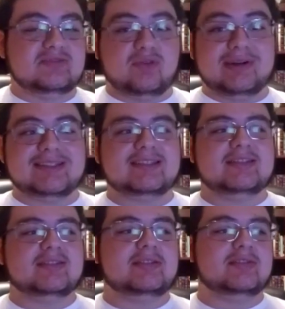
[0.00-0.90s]
for
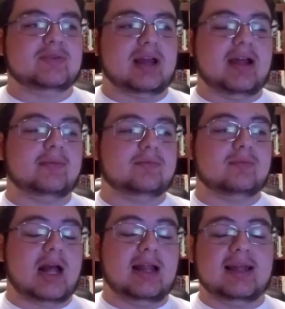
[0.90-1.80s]
instance, what I
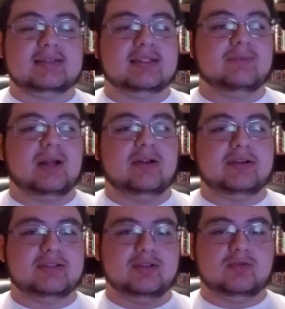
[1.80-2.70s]
like to
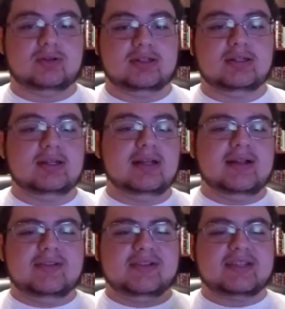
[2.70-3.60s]
compare it to, or in
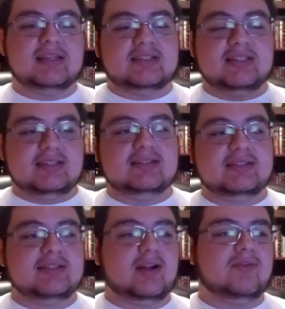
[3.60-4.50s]
this case
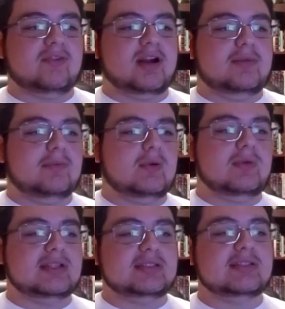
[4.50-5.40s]
distance itself from,
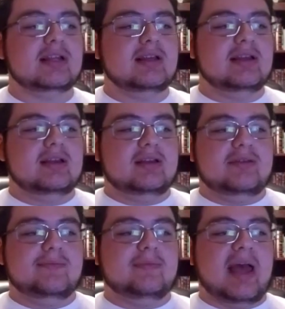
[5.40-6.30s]
was
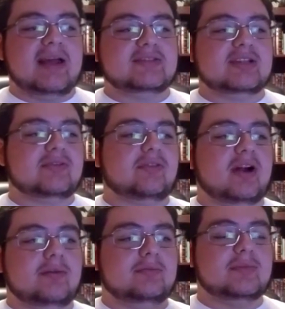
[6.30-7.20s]
magic
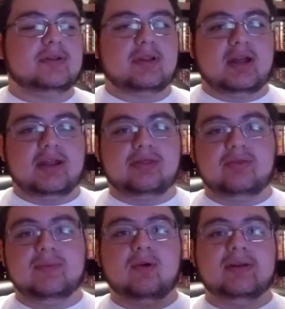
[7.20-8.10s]
from
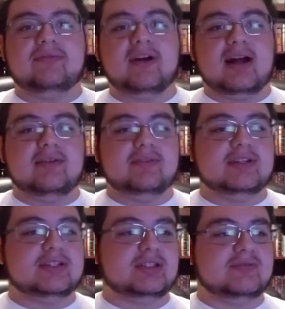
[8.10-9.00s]
3.5
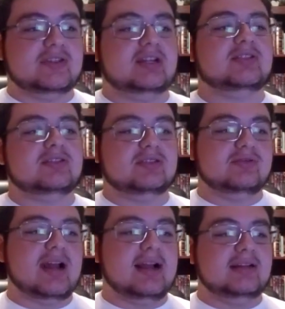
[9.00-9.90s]
edition of Dungeons and
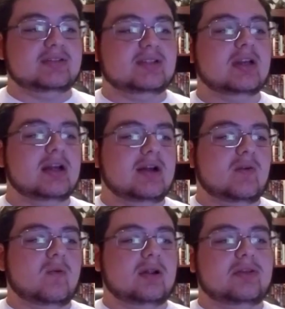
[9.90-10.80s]
Dragons,
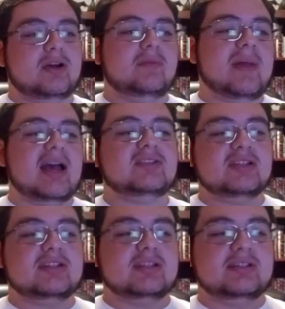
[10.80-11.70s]
where the
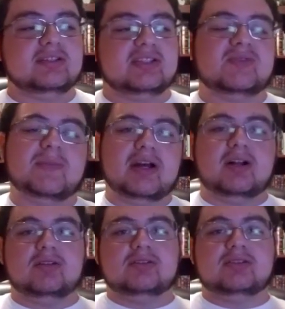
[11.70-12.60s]
magic and
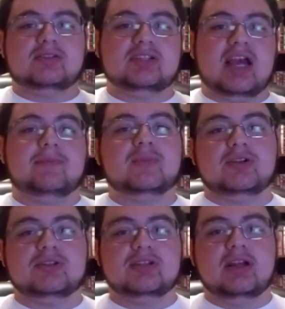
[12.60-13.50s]
spells
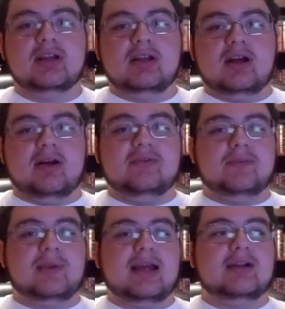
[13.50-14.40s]
chapters of
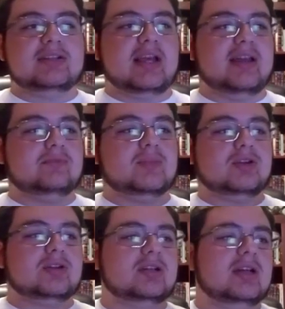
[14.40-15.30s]
the player's
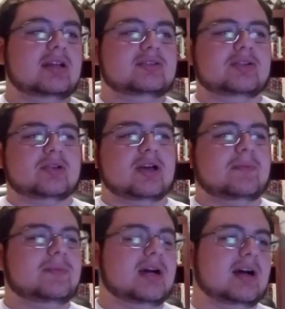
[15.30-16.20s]
handbook took
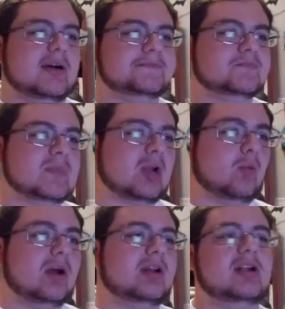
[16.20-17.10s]
up
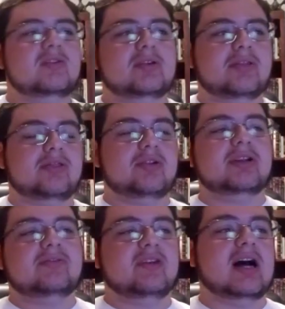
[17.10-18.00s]

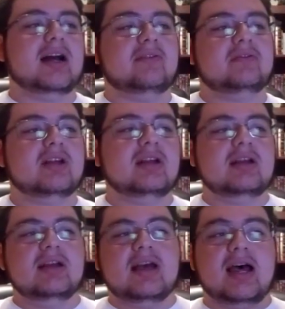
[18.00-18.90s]
135
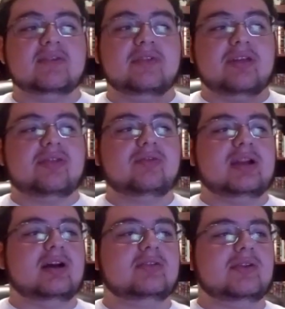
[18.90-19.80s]
out of the
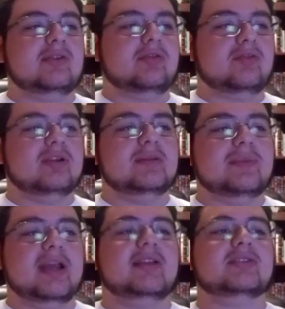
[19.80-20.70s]
303
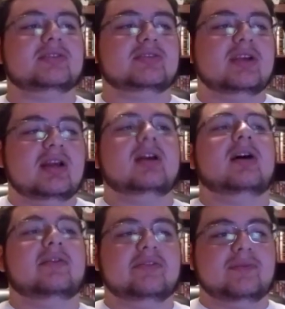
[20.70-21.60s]
pages
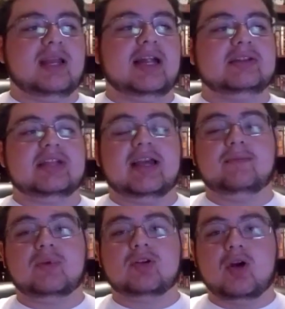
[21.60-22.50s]
of the player's
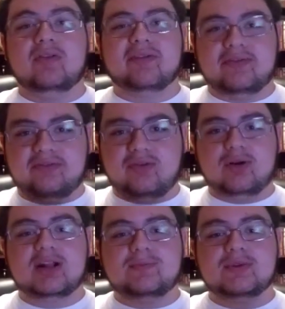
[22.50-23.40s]
handbook. Over
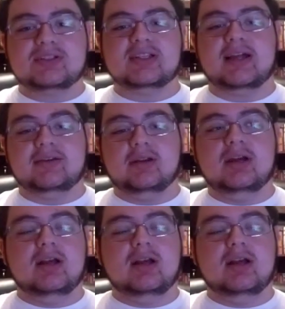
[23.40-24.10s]
40%